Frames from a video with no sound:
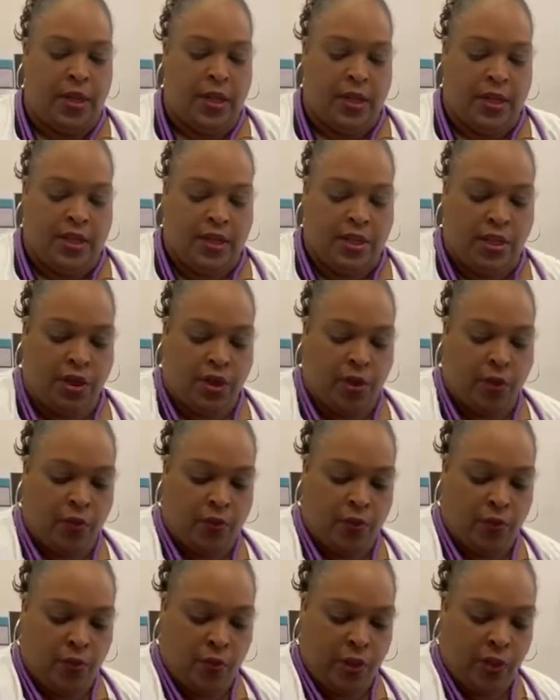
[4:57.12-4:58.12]
So
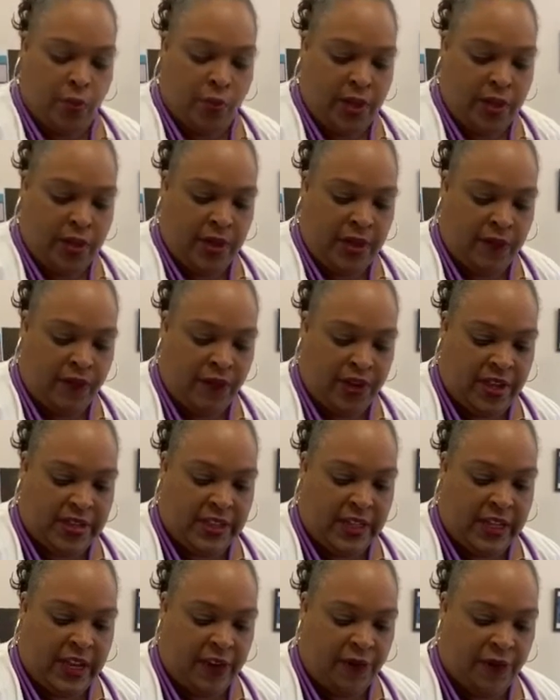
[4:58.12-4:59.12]
we want to
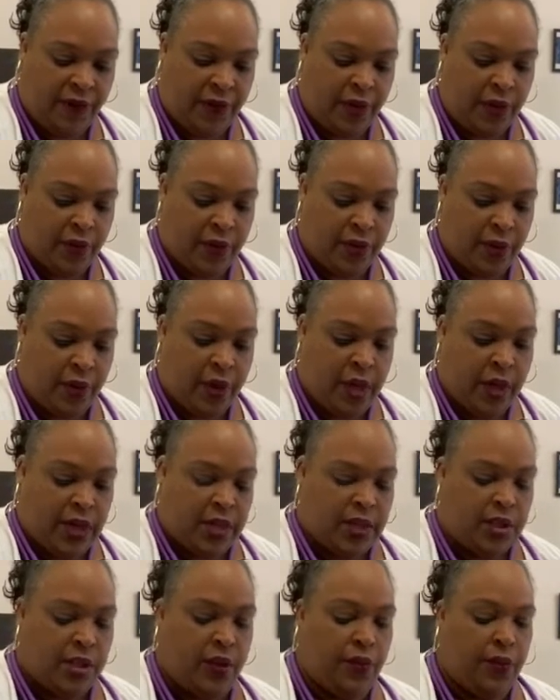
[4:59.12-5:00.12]
investigate further.
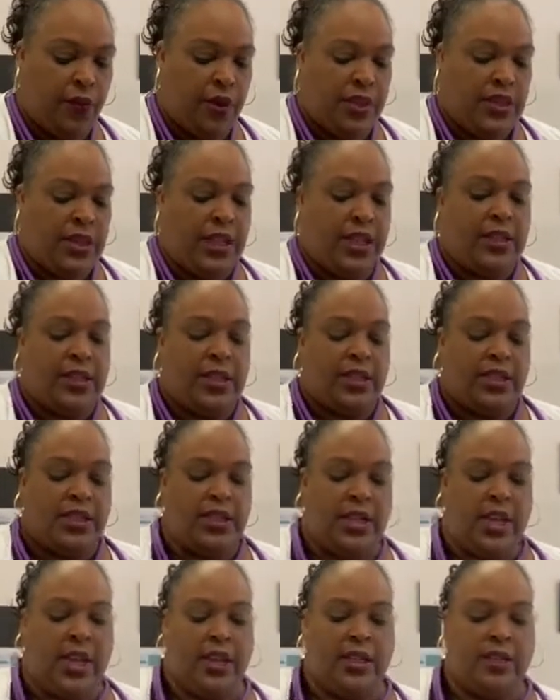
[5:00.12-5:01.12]
So if we think that
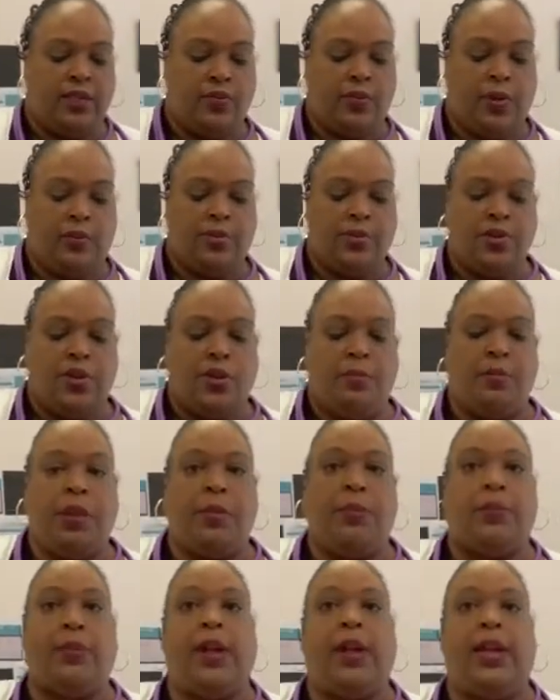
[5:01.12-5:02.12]
she has ruptured her
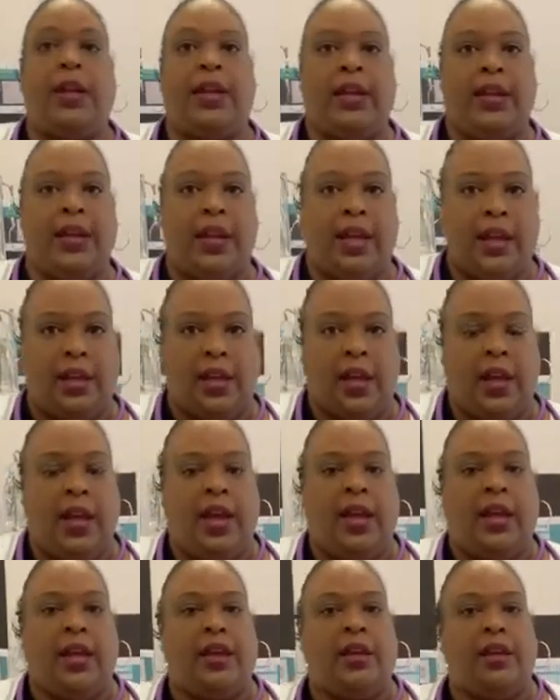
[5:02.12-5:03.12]
membrane, again,
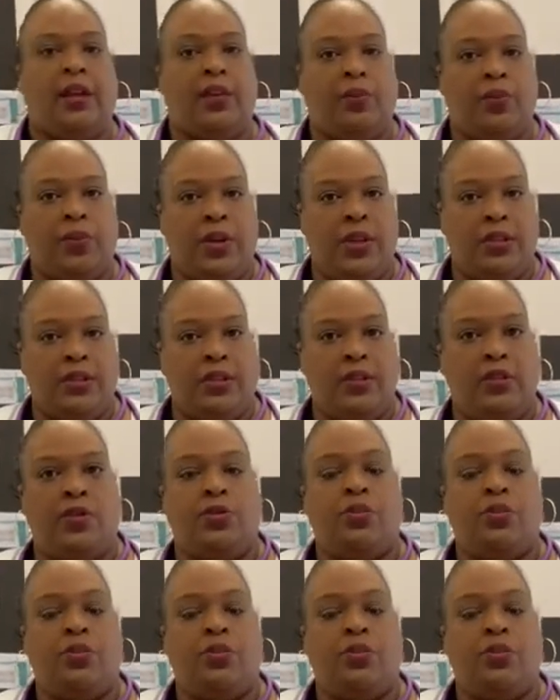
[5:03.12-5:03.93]
good reason to do